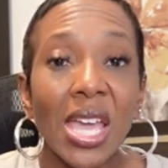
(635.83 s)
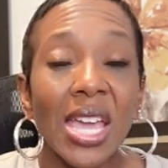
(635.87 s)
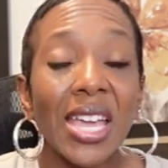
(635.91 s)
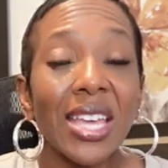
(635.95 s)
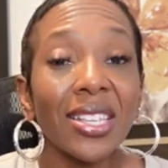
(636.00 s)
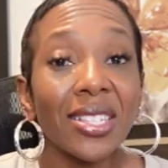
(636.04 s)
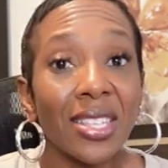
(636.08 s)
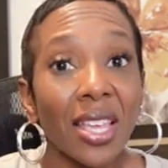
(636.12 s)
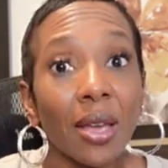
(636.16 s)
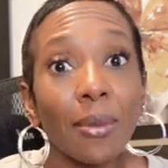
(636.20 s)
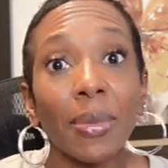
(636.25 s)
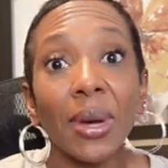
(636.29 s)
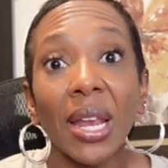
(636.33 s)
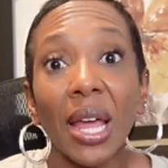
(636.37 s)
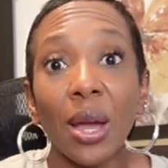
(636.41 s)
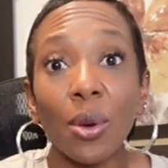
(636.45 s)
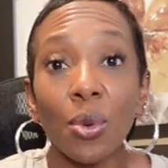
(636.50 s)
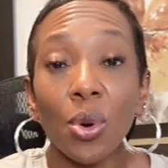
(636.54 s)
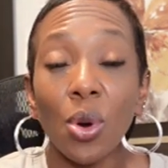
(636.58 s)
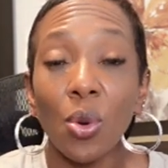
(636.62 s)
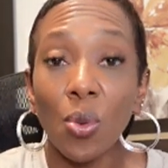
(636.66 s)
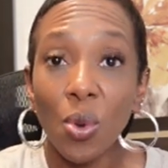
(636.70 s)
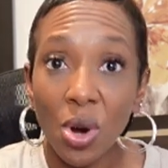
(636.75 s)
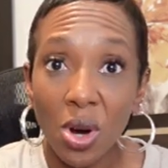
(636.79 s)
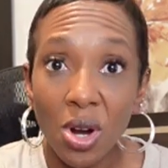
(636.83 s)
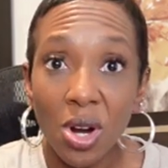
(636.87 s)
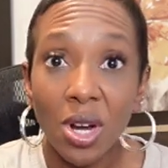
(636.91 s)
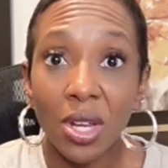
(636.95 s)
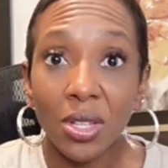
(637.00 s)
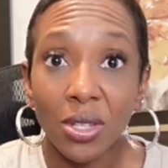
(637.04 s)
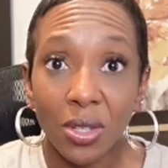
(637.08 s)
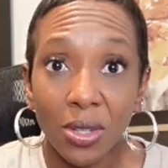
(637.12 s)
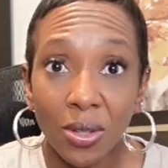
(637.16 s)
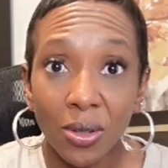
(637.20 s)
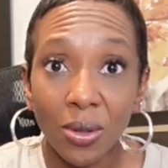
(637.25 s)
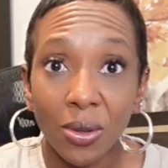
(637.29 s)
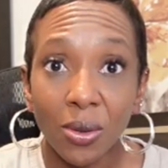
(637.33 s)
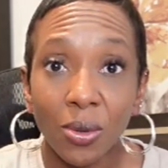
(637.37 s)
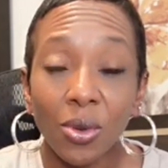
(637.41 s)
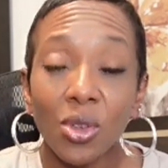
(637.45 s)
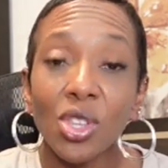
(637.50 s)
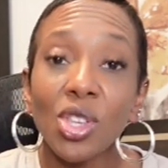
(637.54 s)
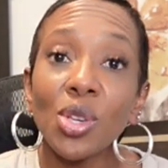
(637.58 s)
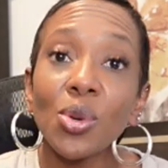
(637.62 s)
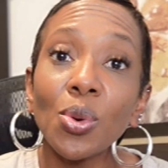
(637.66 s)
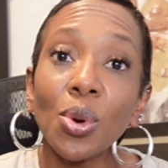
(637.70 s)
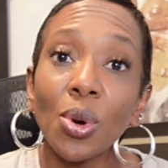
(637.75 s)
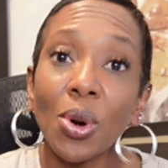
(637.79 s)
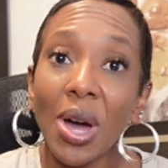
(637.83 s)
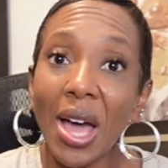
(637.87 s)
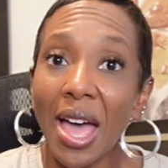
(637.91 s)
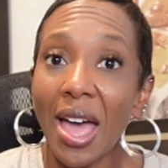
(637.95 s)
He said, but I will warn you, you will